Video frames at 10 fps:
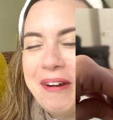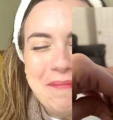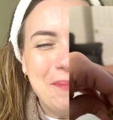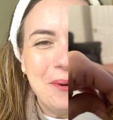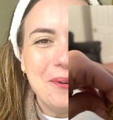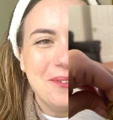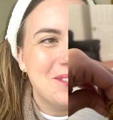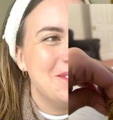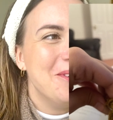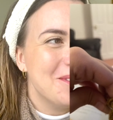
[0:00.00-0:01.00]
poor
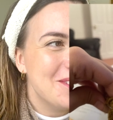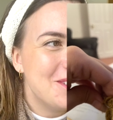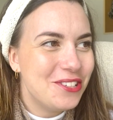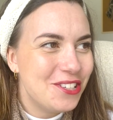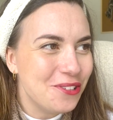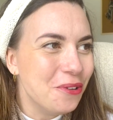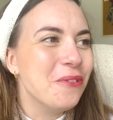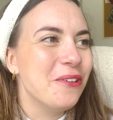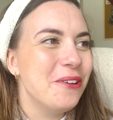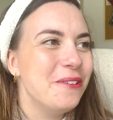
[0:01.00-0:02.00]
socks short
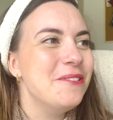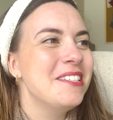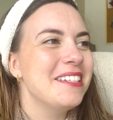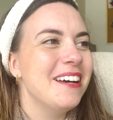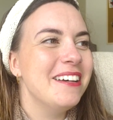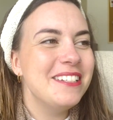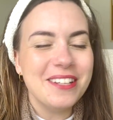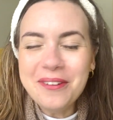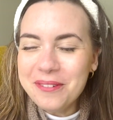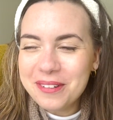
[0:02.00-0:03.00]
rows. I
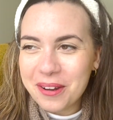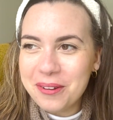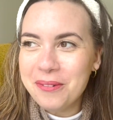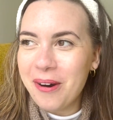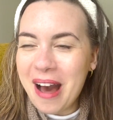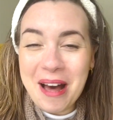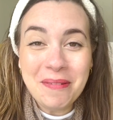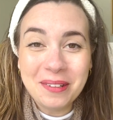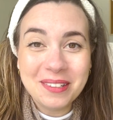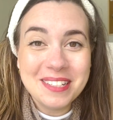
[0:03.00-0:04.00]
don't know what
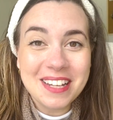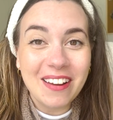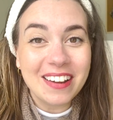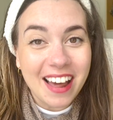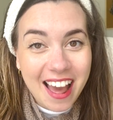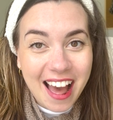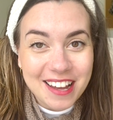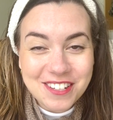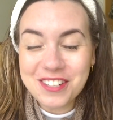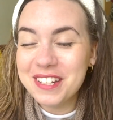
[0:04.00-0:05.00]
happened. Like, I
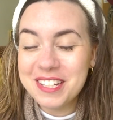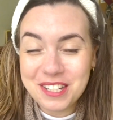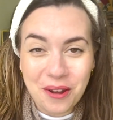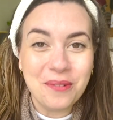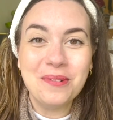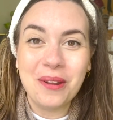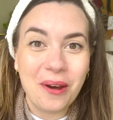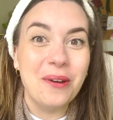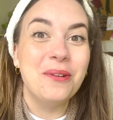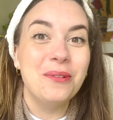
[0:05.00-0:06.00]
actually don't
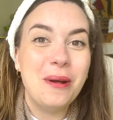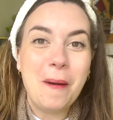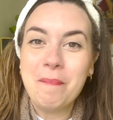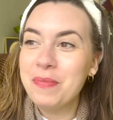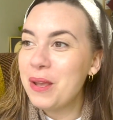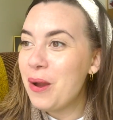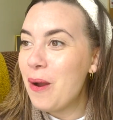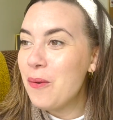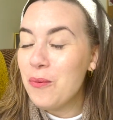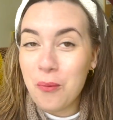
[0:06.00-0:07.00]
know
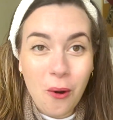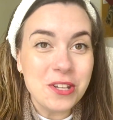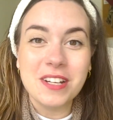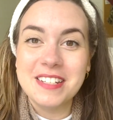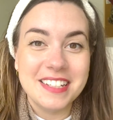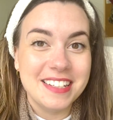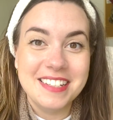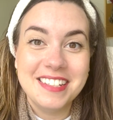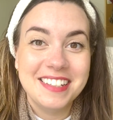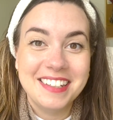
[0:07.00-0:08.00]
what I
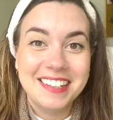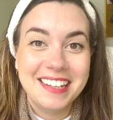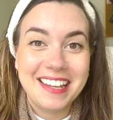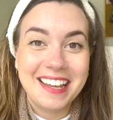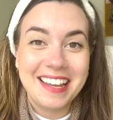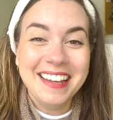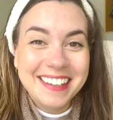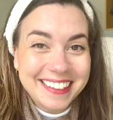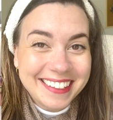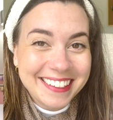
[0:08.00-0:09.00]
did.
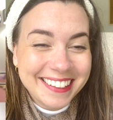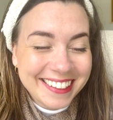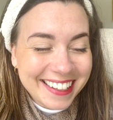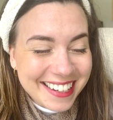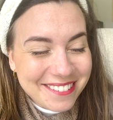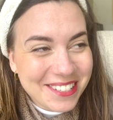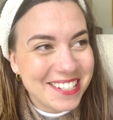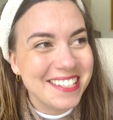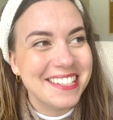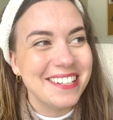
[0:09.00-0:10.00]
And it was
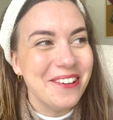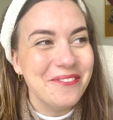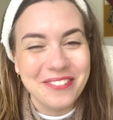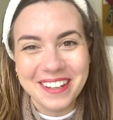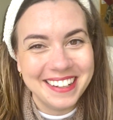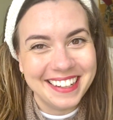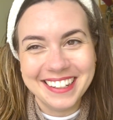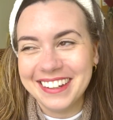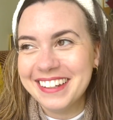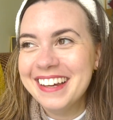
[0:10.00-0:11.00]
just so funny.
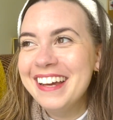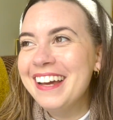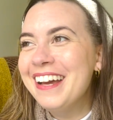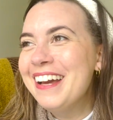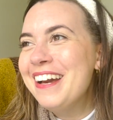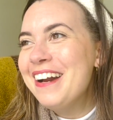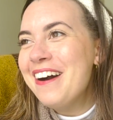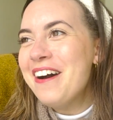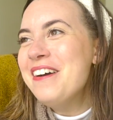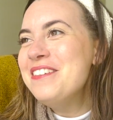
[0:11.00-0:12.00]
Like,
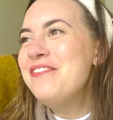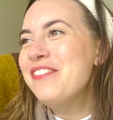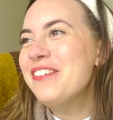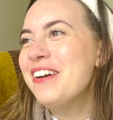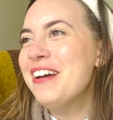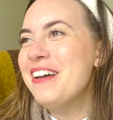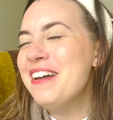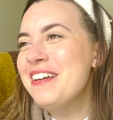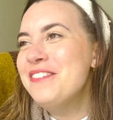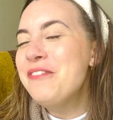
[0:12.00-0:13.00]

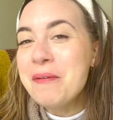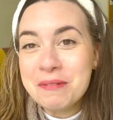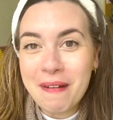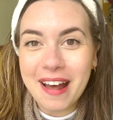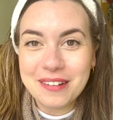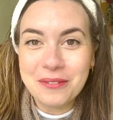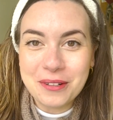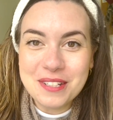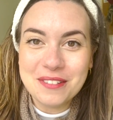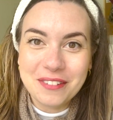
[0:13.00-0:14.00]
I'd ripped back
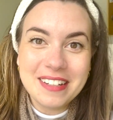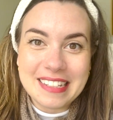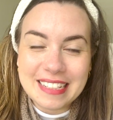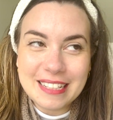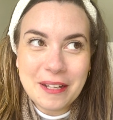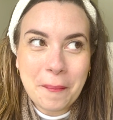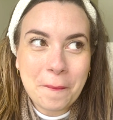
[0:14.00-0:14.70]
once already,